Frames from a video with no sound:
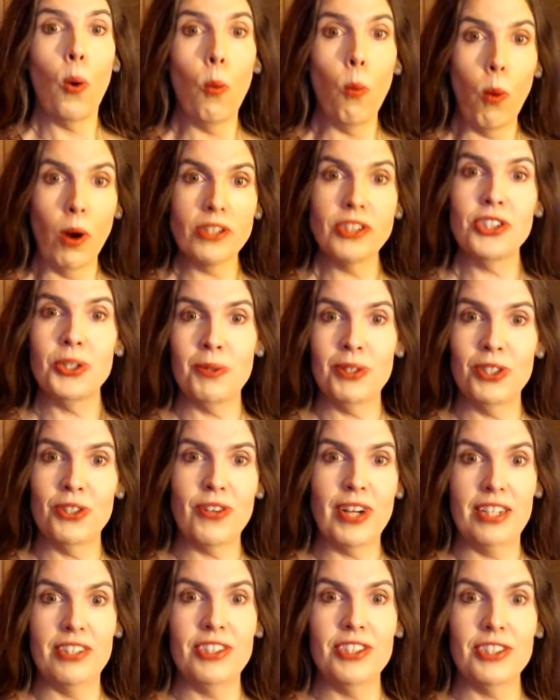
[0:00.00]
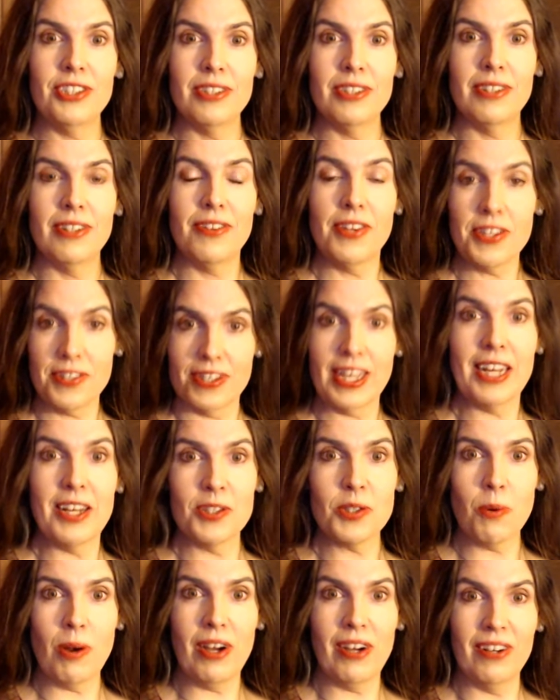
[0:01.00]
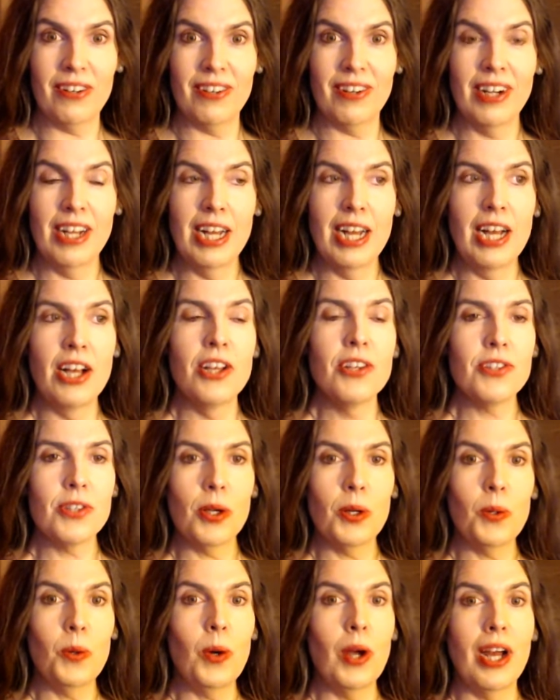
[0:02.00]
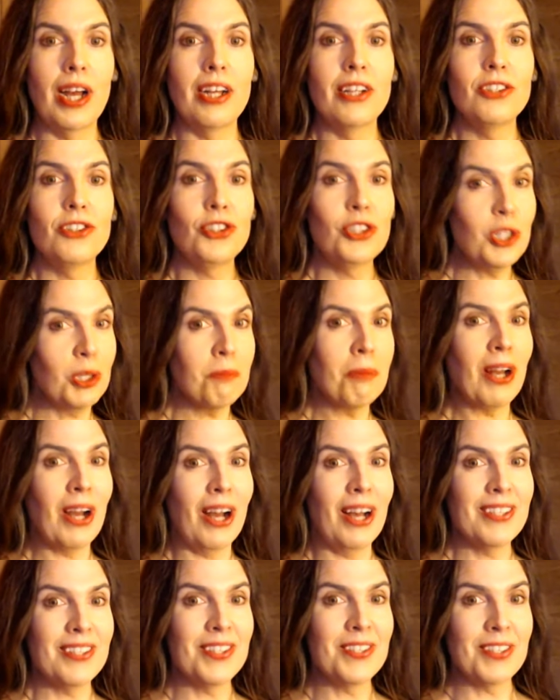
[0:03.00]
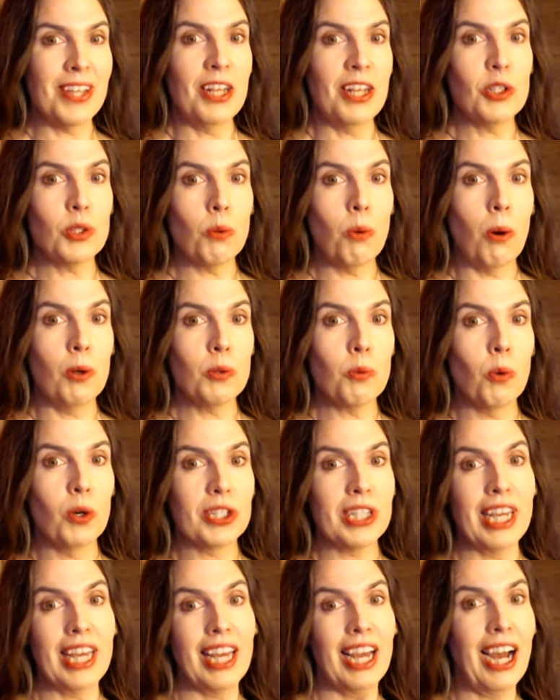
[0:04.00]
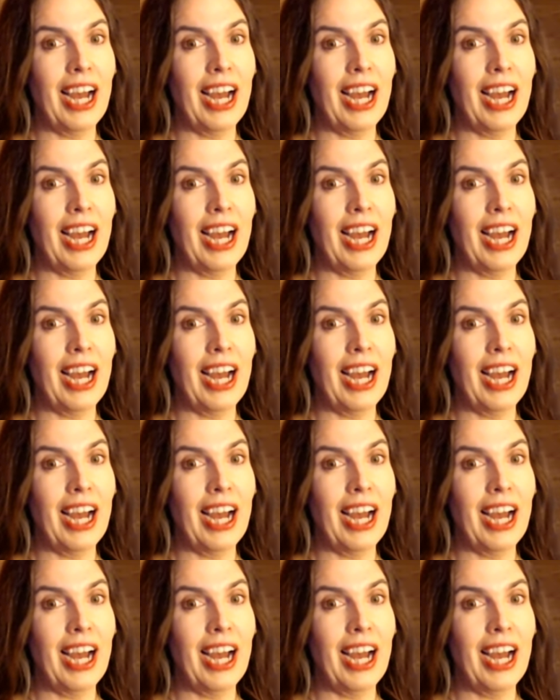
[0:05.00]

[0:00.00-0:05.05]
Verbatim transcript: want to entrench the status quo. So just because the status quo is working